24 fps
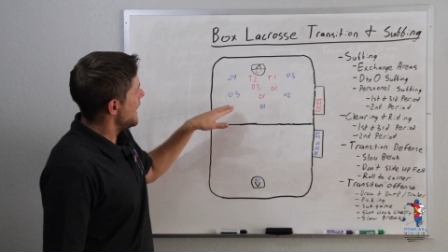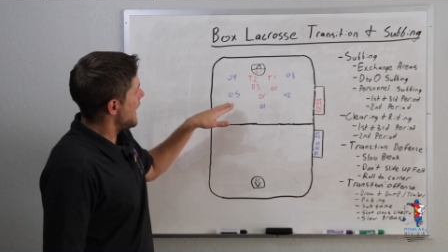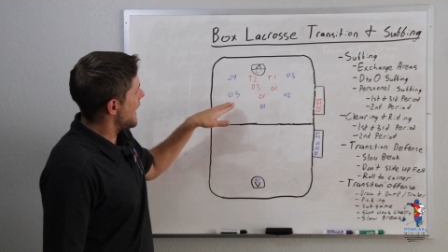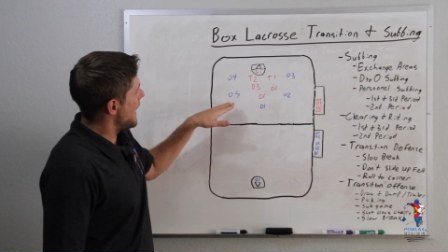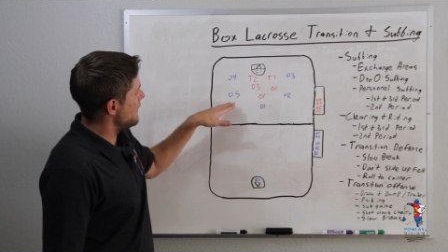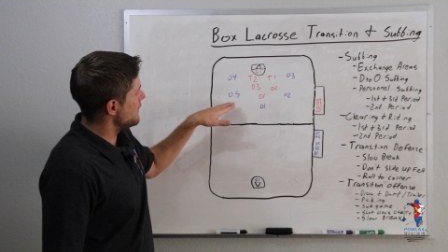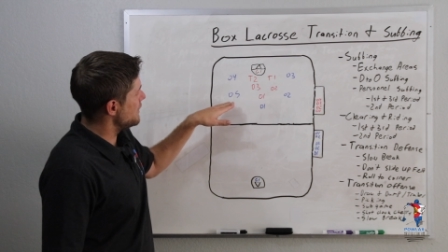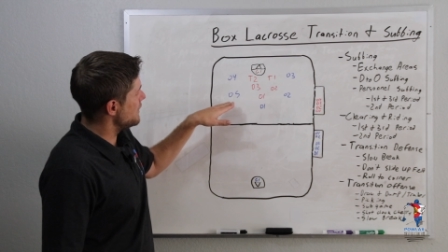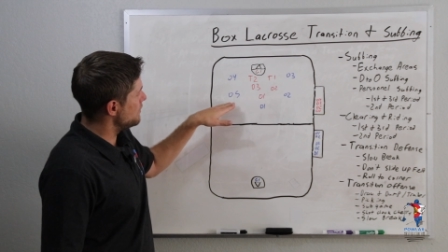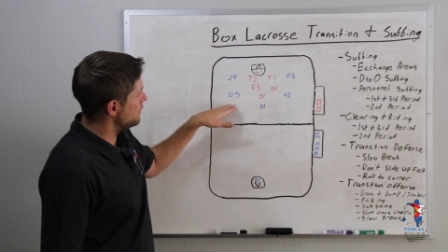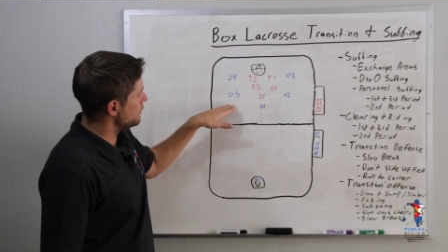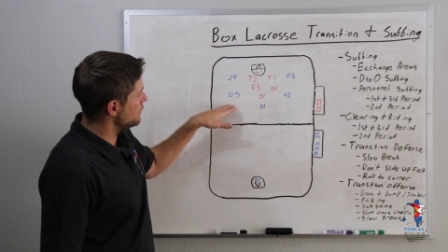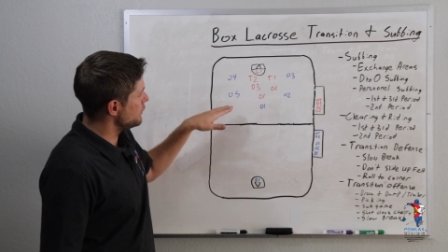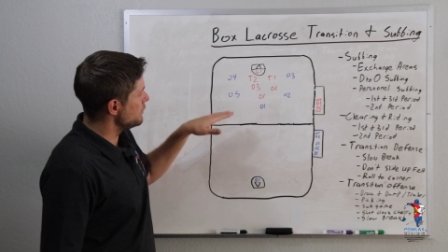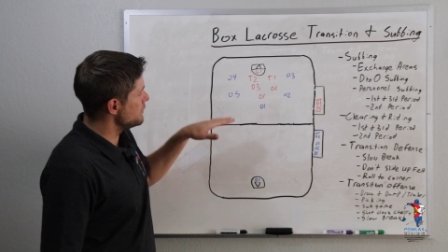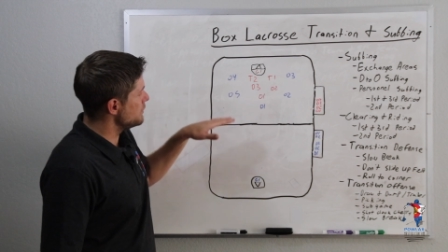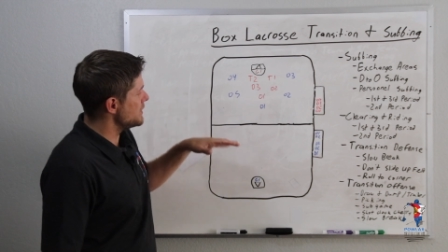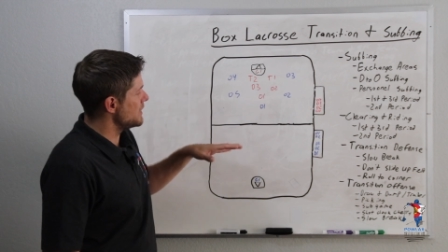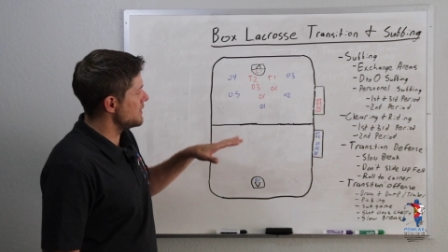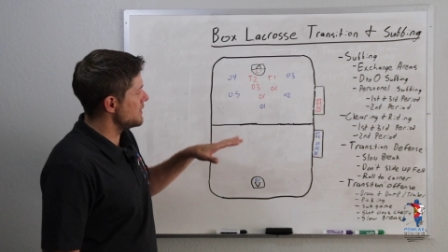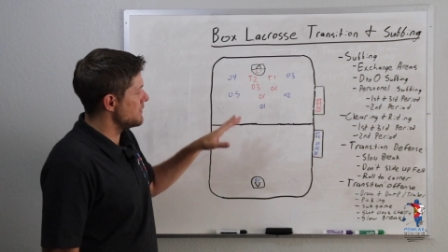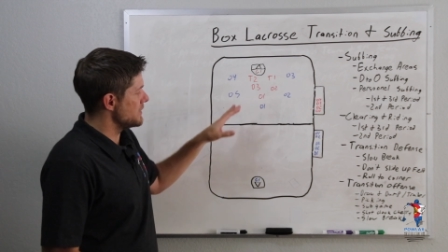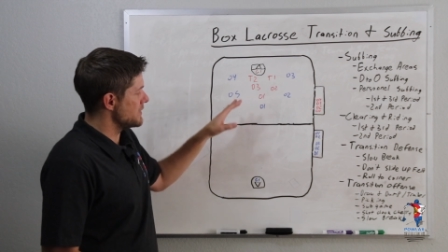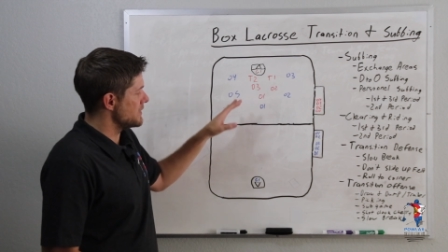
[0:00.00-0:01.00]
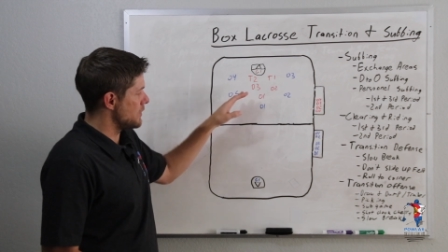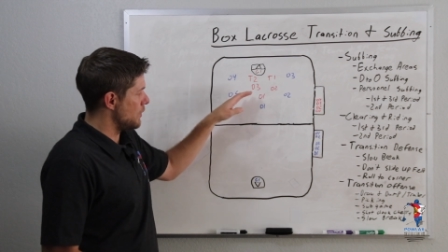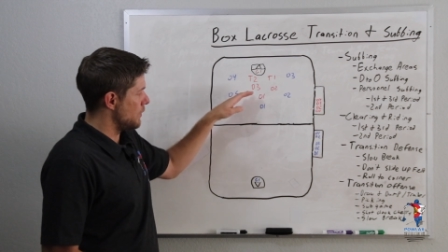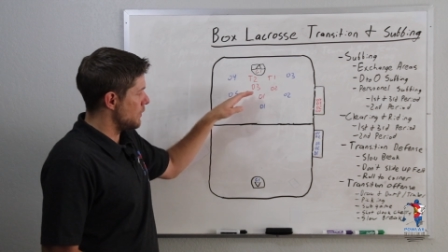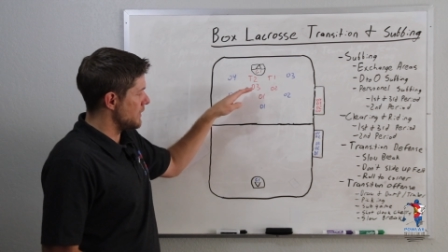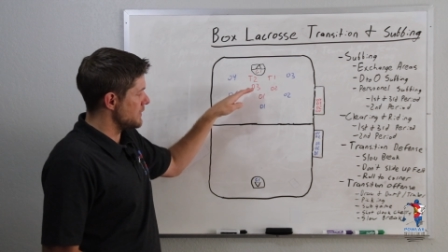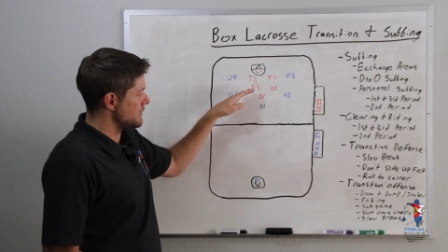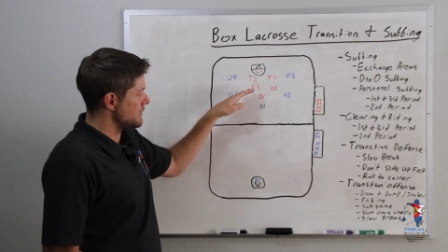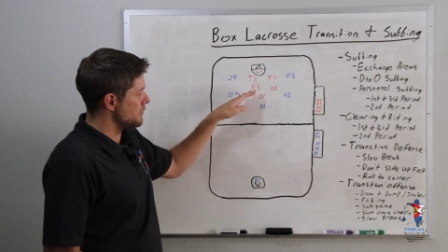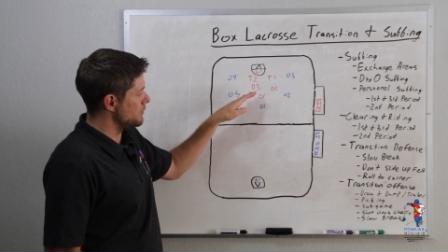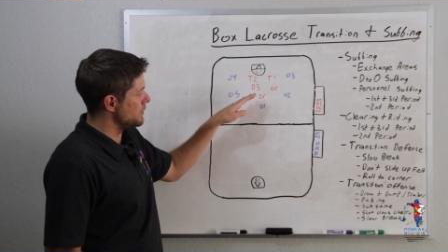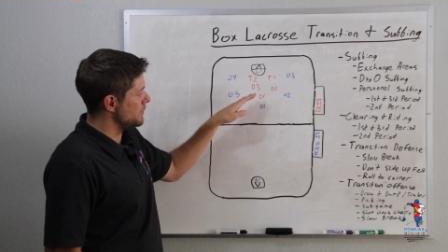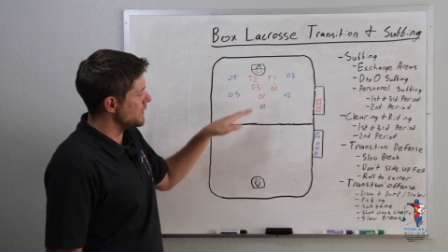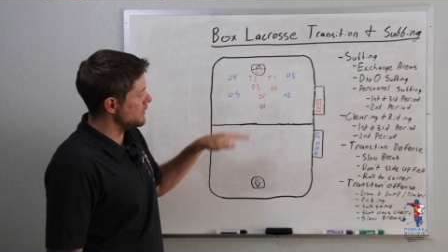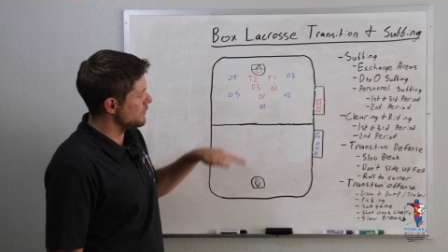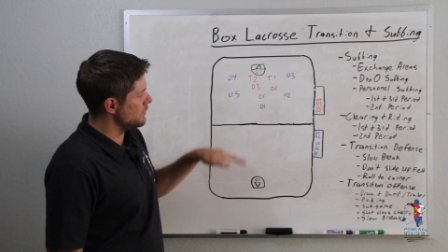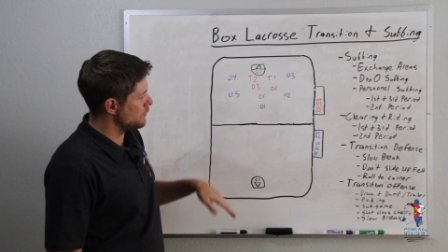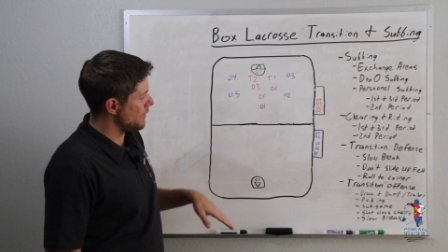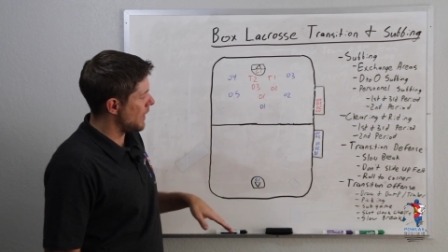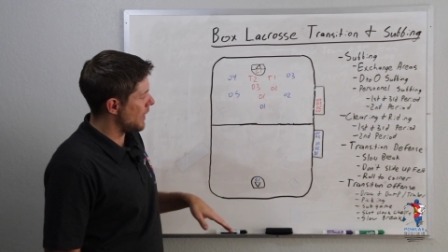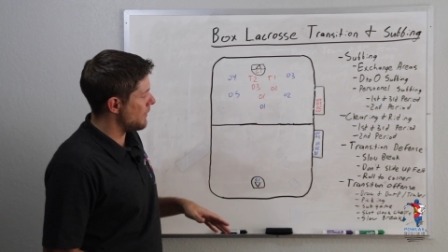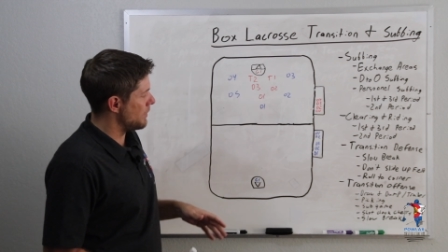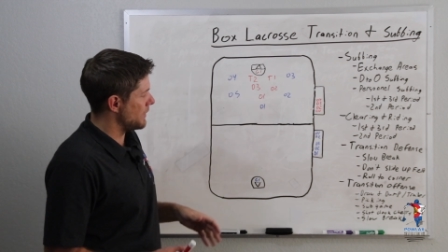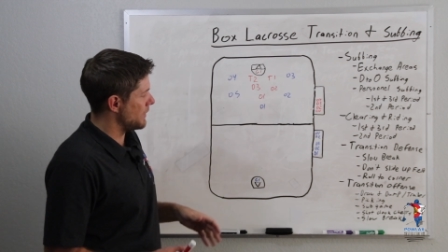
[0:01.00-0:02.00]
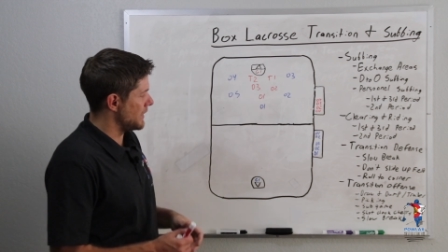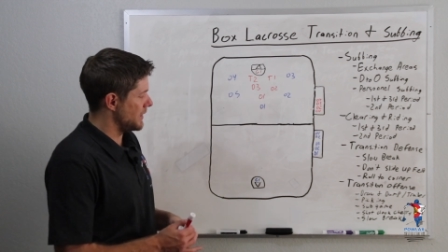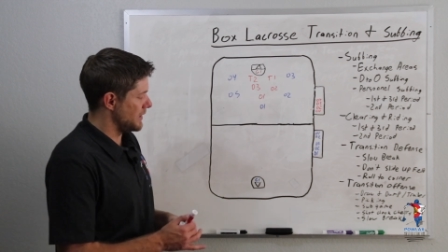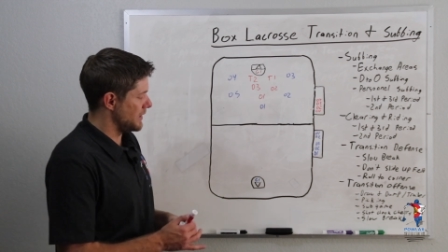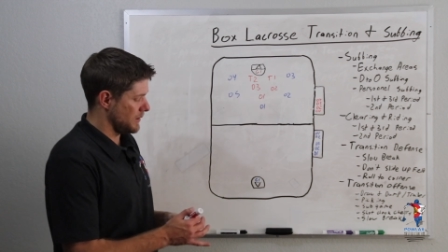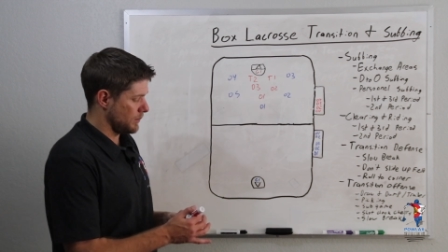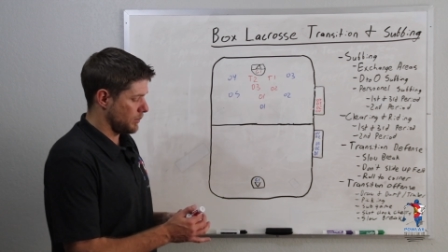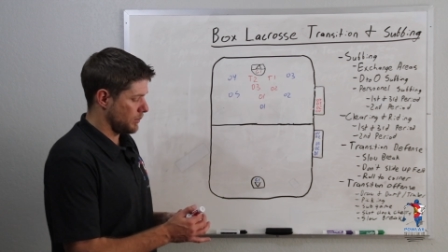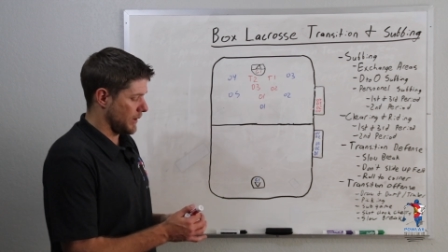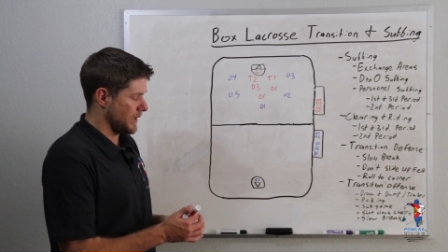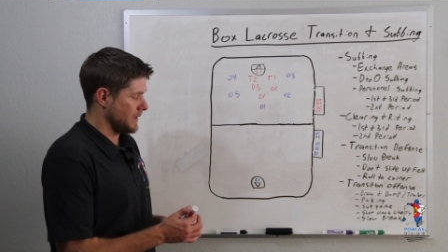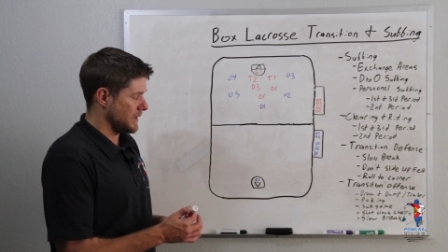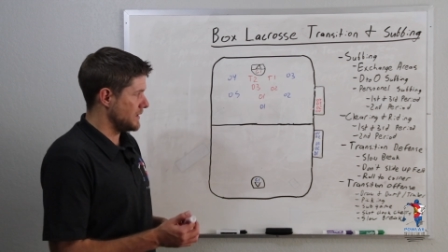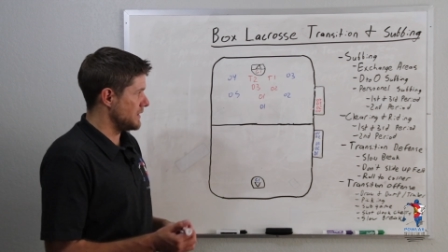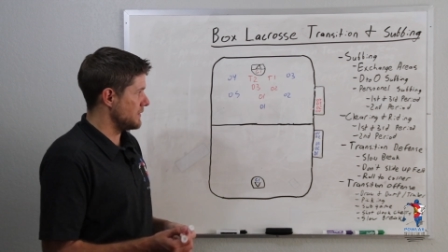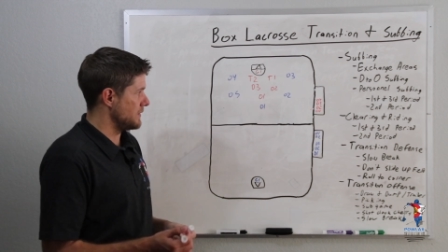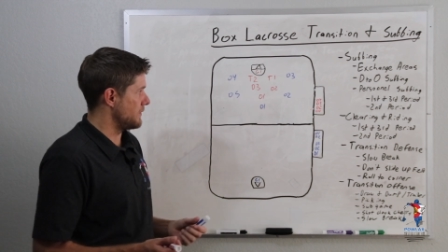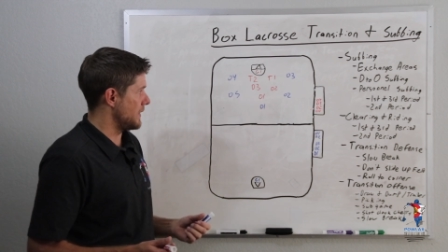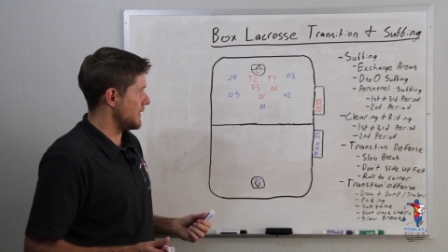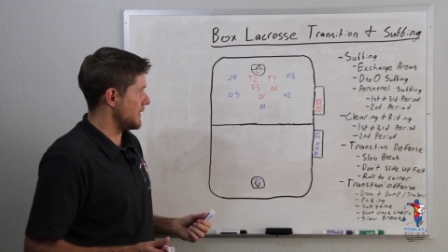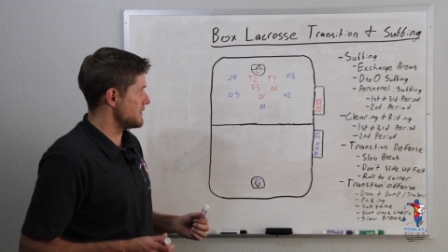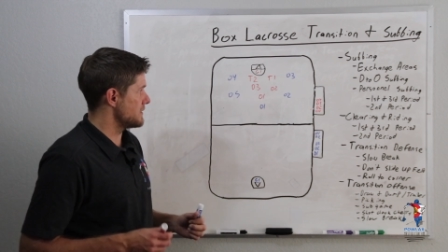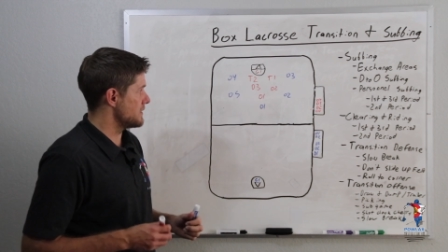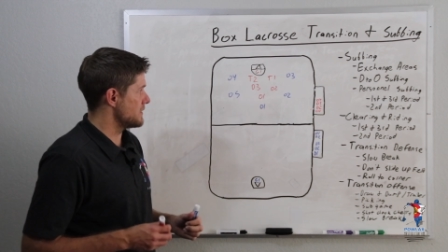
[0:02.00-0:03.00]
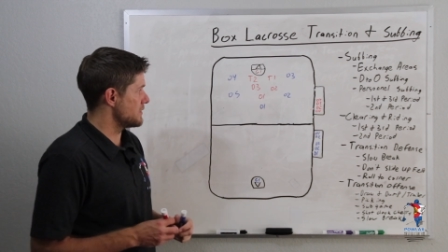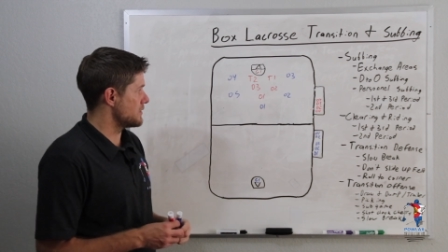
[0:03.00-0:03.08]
and the blue team is going to be dropping in to play defense.